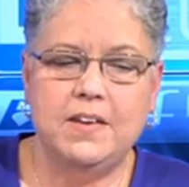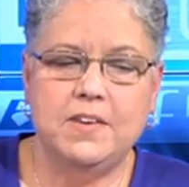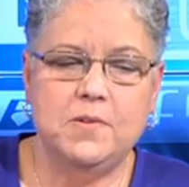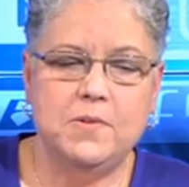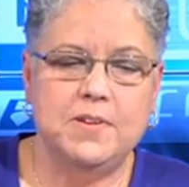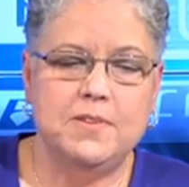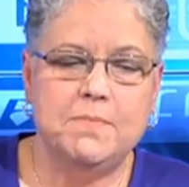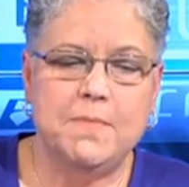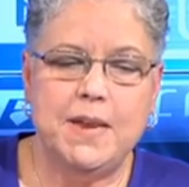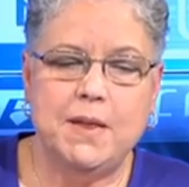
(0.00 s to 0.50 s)
uh,
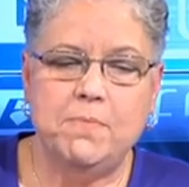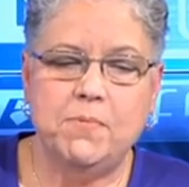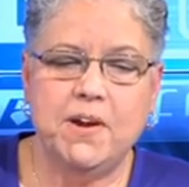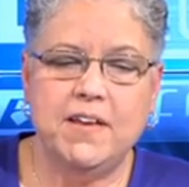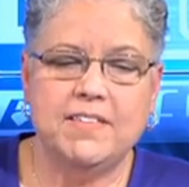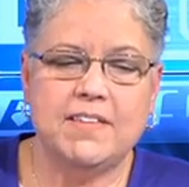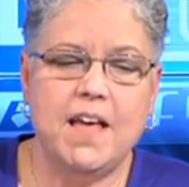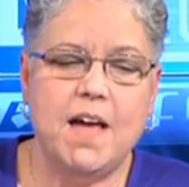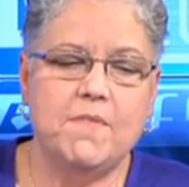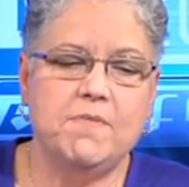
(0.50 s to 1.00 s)
to as many
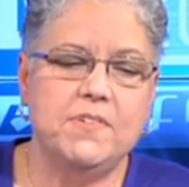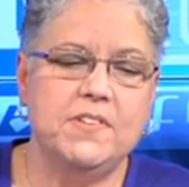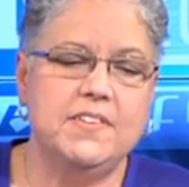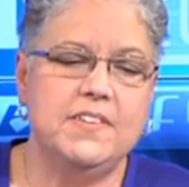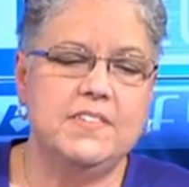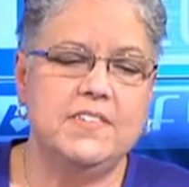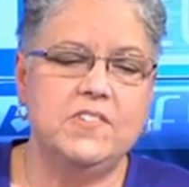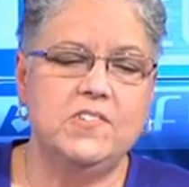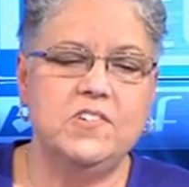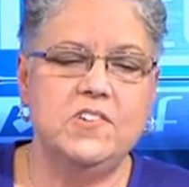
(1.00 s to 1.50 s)
press
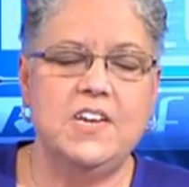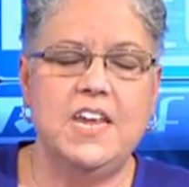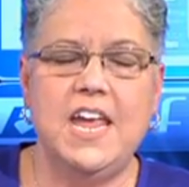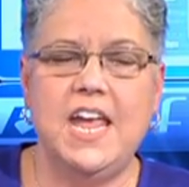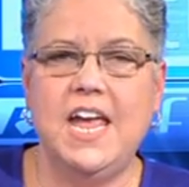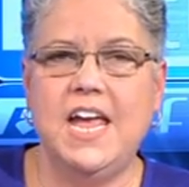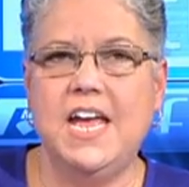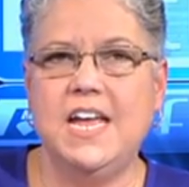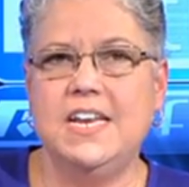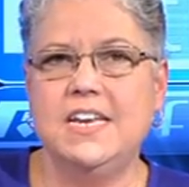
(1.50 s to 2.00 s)
conferences as you
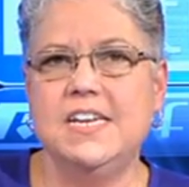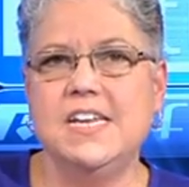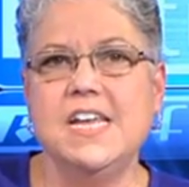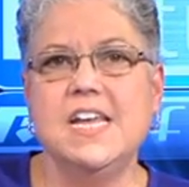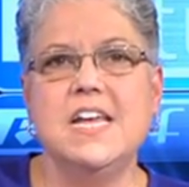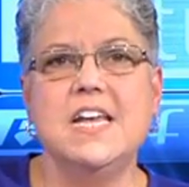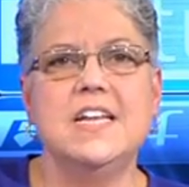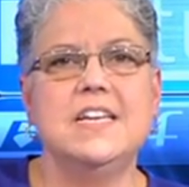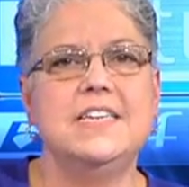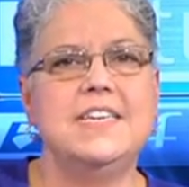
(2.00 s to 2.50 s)
can,
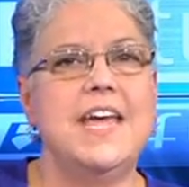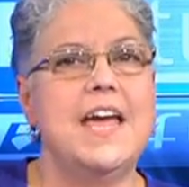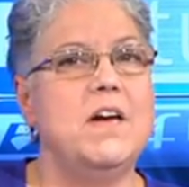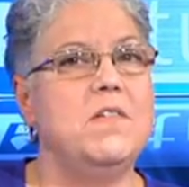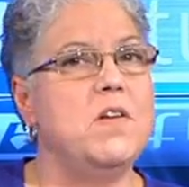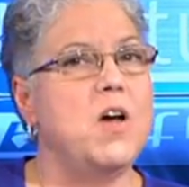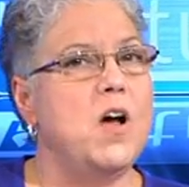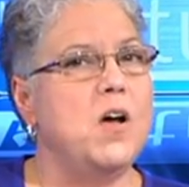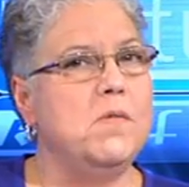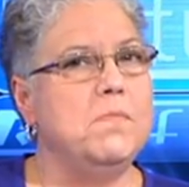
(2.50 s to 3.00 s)

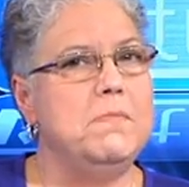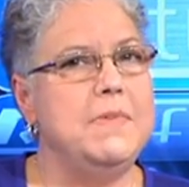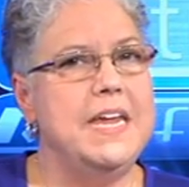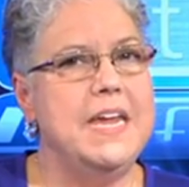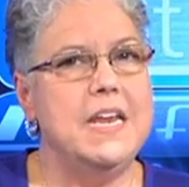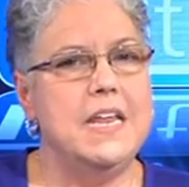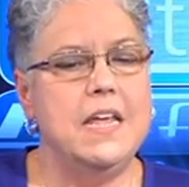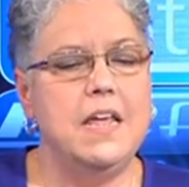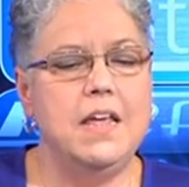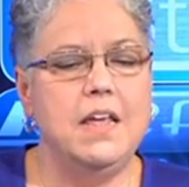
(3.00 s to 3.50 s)
town hall
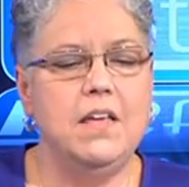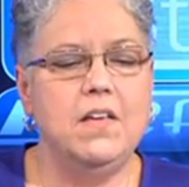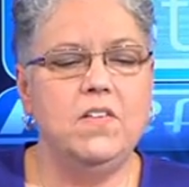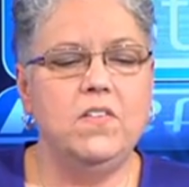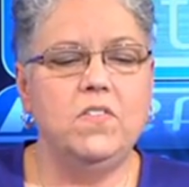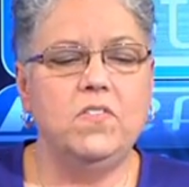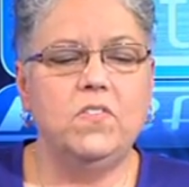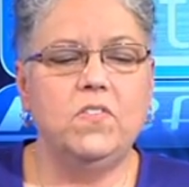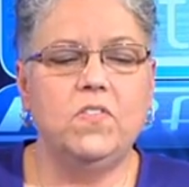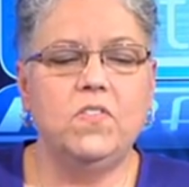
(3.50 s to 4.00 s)

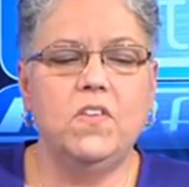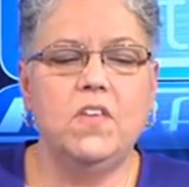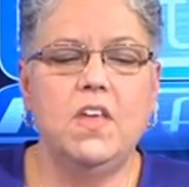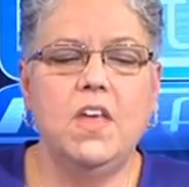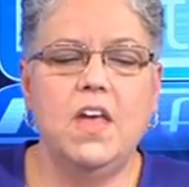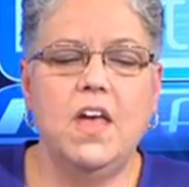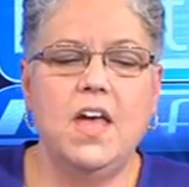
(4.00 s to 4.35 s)
meetings.